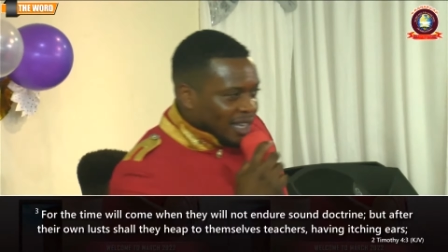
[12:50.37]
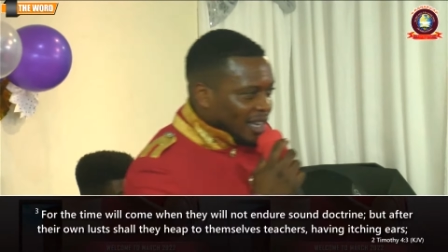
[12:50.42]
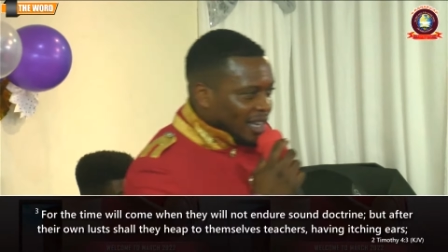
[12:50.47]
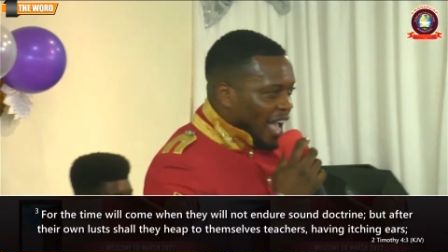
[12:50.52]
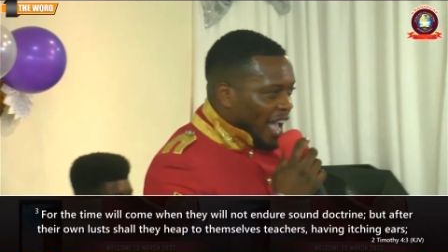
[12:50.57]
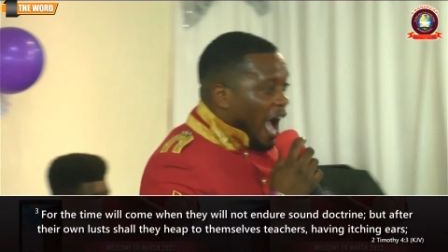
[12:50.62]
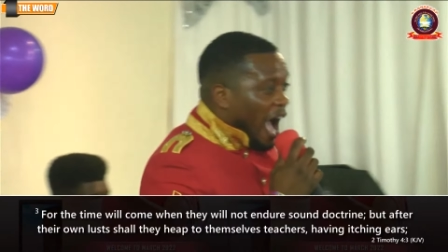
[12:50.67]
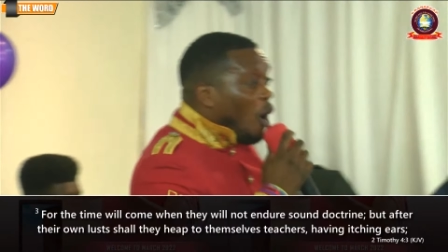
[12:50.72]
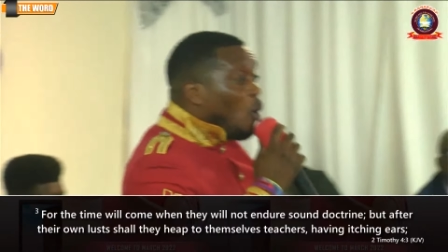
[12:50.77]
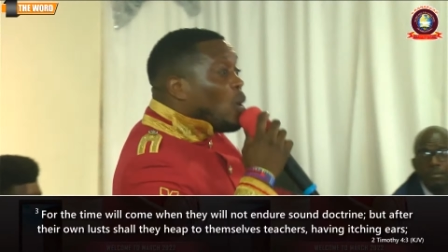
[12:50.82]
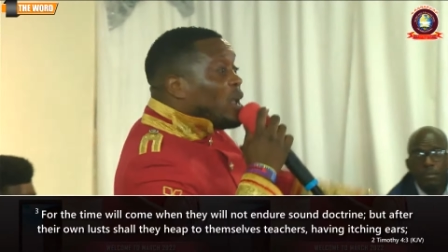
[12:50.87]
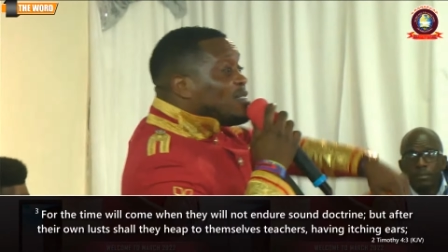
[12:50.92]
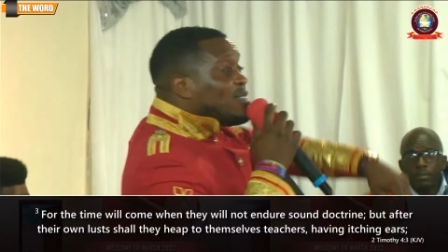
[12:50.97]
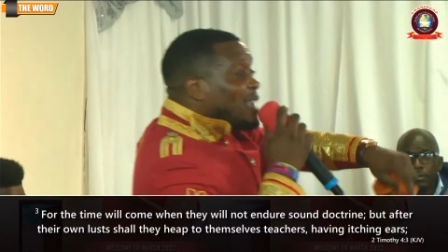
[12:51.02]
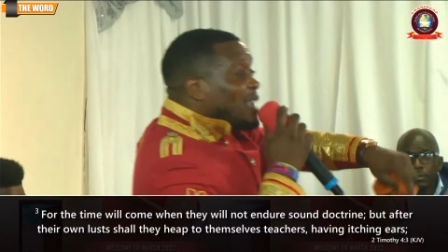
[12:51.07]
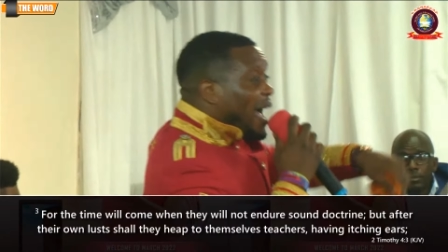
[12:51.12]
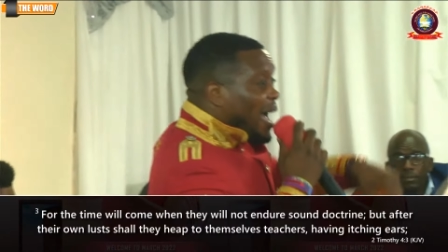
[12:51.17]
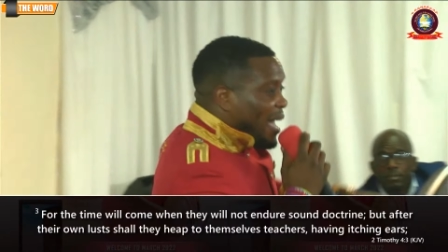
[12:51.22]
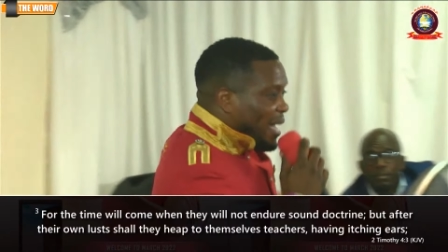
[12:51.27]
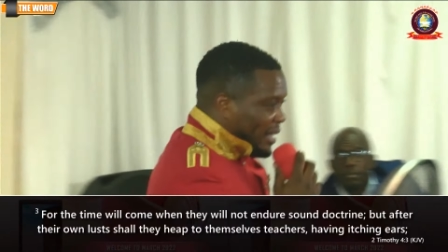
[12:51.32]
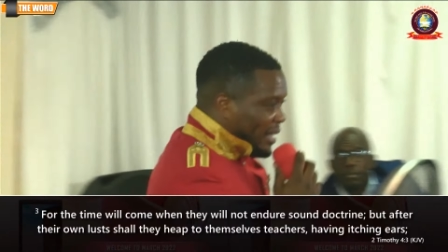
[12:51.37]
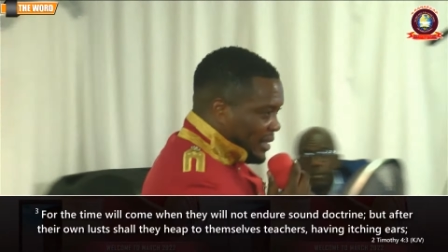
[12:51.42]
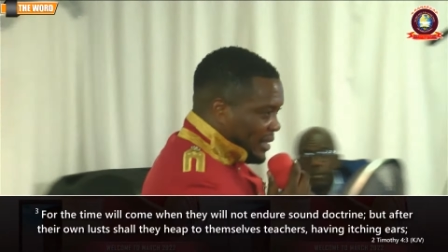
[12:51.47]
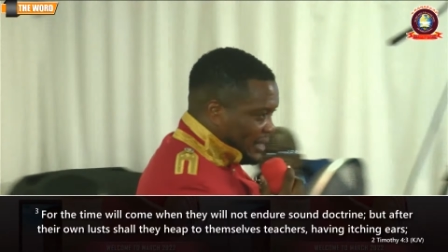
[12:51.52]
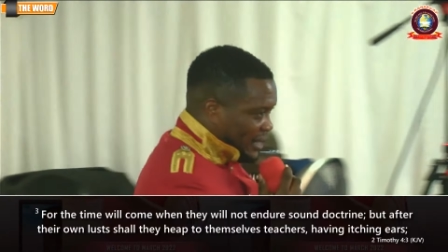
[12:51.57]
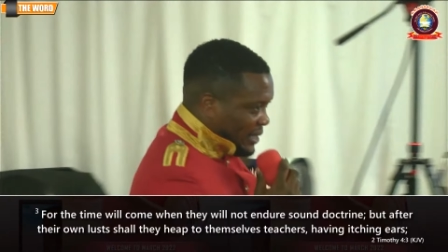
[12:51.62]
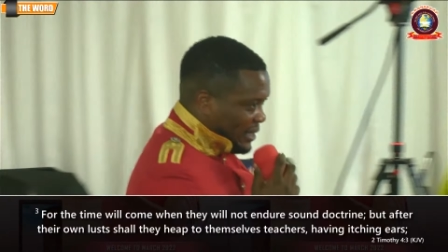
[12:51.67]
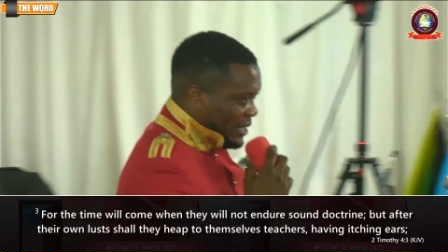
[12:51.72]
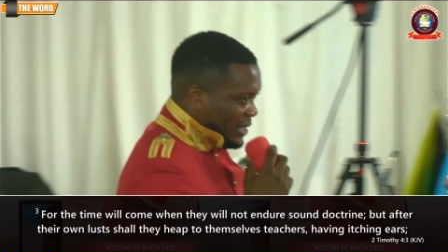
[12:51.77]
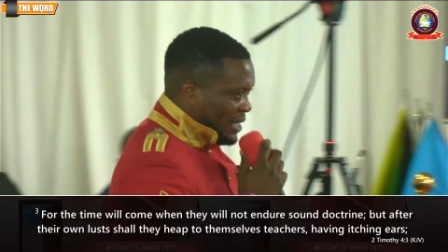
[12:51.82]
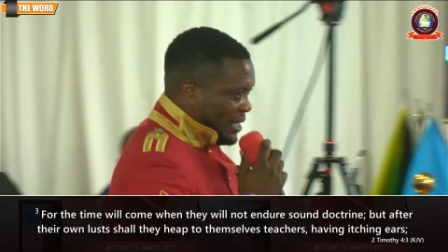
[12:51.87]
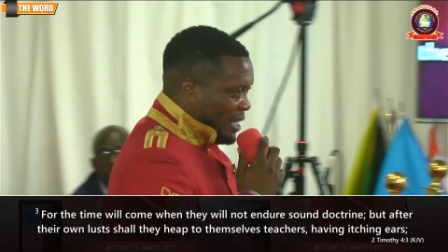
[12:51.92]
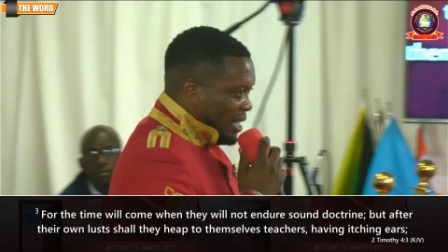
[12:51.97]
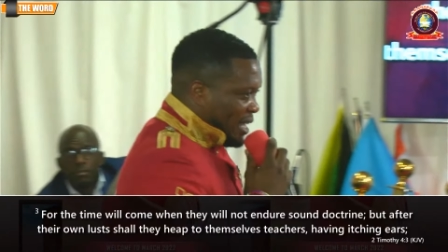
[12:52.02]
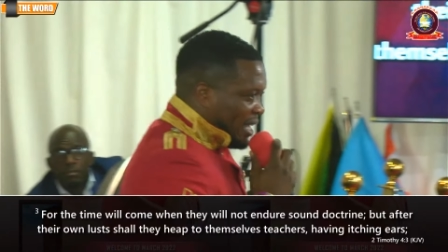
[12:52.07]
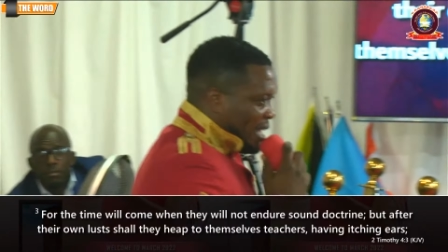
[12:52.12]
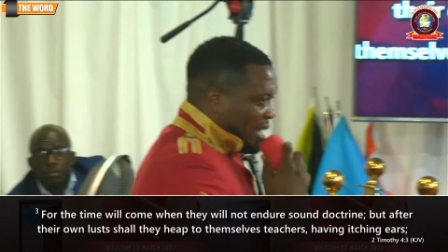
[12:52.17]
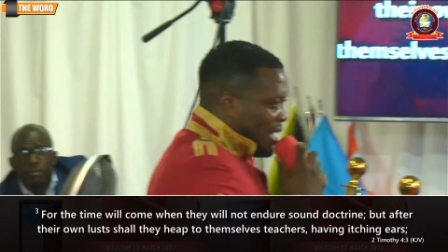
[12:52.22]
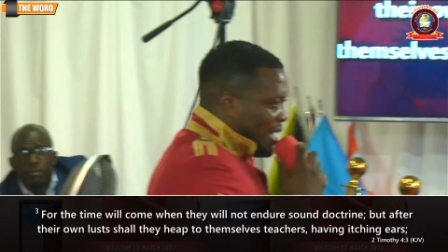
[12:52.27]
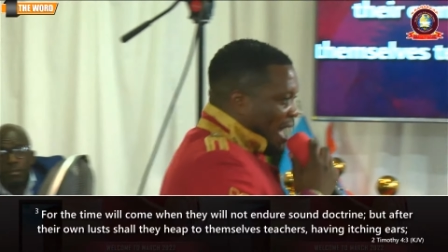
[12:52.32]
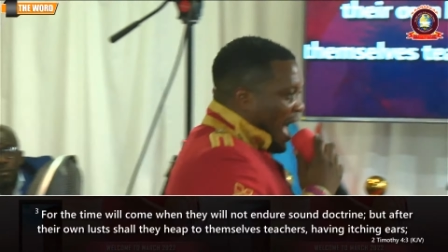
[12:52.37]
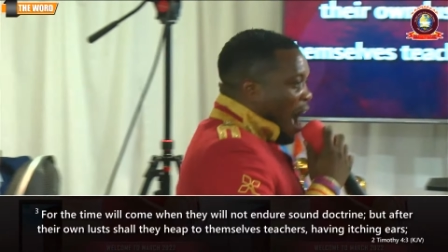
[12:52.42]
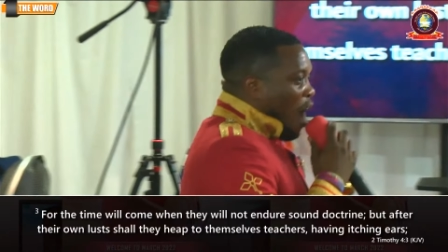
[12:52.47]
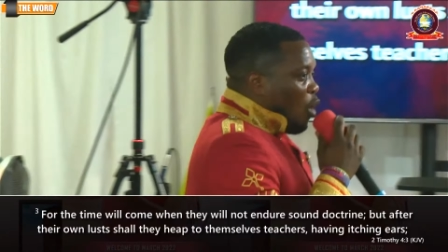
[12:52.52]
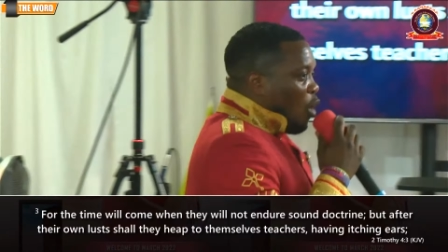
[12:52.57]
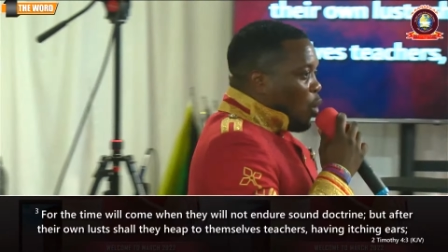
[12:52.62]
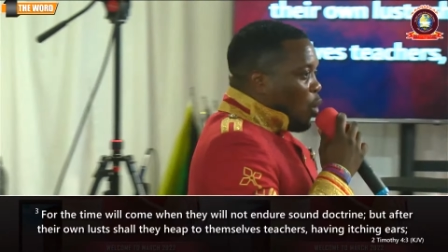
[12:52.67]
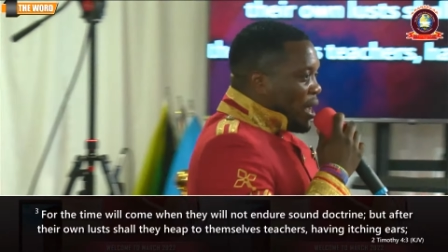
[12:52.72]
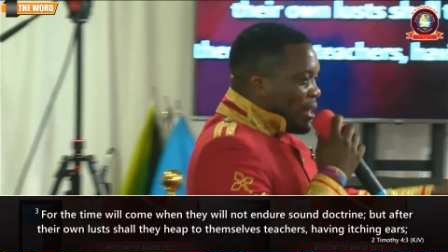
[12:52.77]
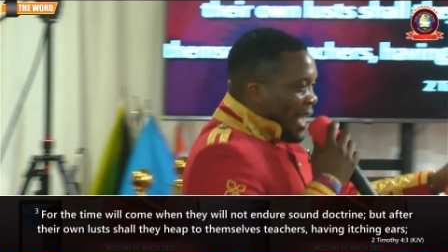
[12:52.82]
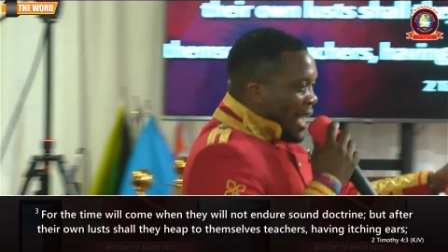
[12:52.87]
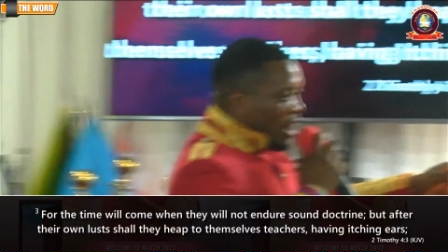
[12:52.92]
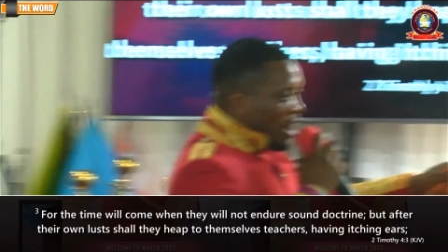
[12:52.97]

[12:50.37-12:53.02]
I'll wait, sir. I'll wait and